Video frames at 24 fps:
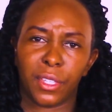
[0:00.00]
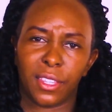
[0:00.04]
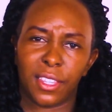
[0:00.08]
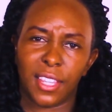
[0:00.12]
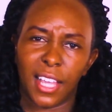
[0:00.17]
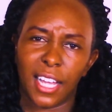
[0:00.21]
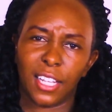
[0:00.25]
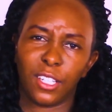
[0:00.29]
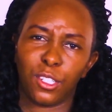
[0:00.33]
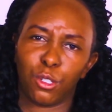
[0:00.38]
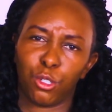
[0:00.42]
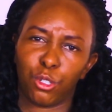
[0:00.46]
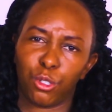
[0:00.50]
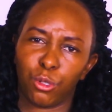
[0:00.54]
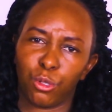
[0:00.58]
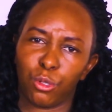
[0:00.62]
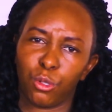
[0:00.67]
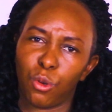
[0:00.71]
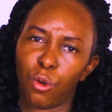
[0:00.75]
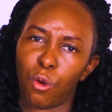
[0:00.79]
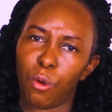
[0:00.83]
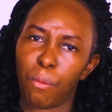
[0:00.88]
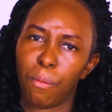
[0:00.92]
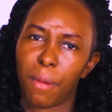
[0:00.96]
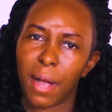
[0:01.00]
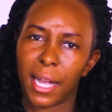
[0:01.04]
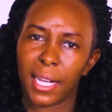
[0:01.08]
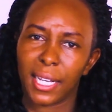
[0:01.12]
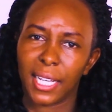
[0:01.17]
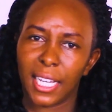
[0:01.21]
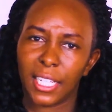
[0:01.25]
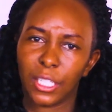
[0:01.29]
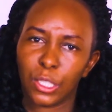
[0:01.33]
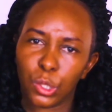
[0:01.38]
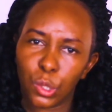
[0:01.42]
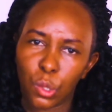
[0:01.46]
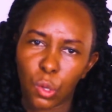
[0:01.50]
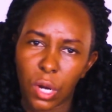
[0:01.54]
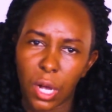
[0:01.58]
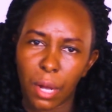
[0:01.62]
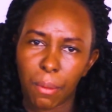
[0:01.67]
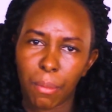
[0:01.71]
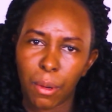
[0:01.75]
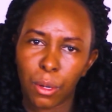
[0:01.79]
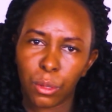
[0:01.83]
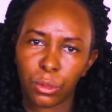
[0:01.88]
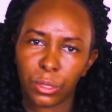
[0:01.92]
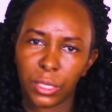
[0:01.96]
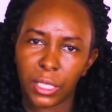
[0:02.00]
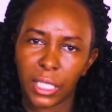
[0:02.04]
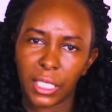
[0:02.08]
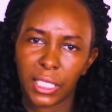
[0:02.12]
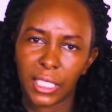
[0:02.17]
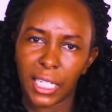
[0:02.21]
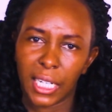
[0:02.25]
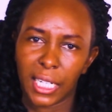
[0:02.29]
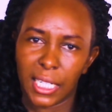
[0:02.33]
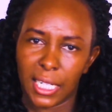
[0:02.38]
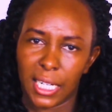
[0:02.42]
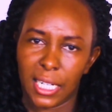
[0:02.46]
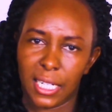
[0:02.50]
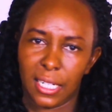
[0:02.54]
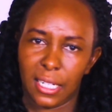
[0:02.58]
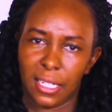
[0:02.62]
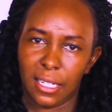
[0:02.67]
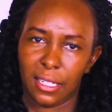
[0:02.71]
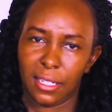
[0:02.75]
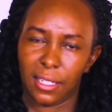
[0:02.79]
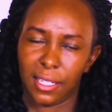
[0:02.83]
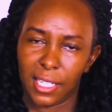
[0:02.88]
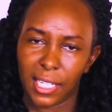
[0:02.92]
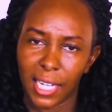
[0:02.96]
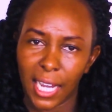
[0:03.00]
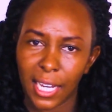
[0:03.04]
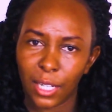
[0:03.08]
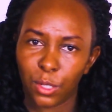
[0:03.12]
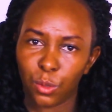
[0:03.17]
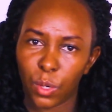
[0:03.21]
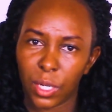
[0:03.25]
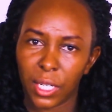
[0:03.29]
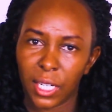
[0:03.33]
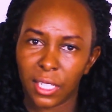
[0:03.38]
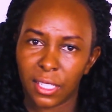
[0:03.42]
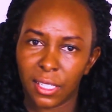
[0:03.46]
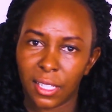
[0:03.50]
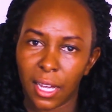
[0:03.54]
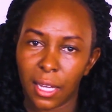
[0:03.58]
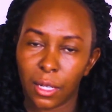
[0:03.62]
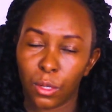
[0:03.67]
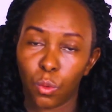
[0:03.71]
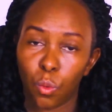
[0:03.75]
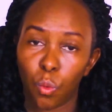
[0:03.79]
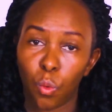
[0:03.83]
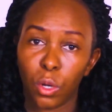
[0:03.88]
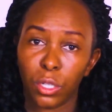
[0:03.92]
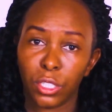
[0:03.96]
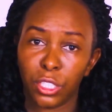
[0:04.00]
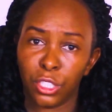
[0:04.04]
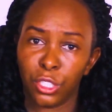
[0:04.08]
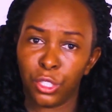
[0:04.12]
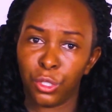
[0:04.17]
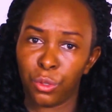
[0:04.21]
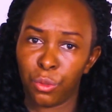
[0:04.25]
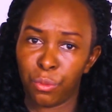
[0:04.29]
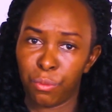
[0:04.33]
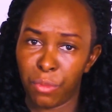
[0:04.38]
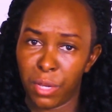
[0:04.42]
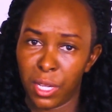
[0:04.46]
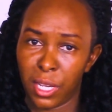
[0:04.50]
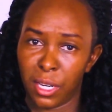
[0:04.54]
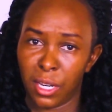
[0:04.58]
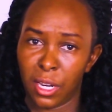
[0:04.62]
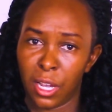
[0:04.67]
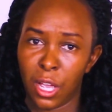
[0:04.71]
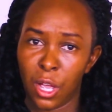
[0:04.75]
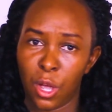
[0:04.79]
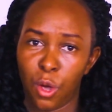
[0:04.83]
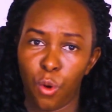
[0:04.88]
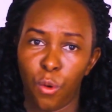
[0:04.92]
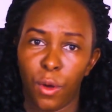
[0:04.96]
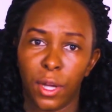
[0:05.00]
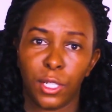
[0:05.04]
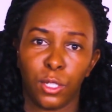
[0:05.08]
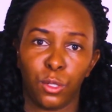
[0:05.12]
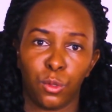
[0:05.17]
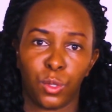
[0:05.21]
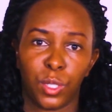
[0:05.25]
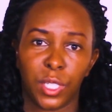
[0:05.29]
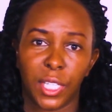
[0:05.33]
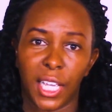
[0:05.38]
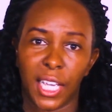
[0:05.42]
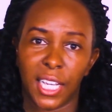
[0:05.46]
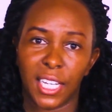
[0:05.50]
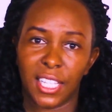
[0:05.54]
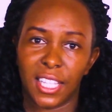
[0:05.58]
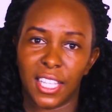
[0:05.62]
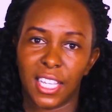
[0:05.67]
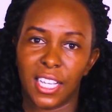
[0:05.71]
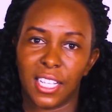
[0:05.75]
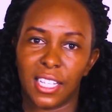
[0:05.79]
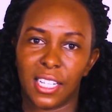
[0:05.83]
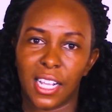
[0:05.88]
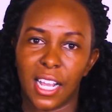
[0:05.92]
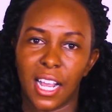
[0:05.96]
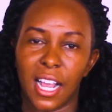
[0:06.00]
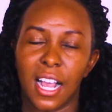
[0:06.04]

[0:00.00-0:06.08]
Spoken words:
then you should go back and talk about it and try to understand, what did you mean when you said this?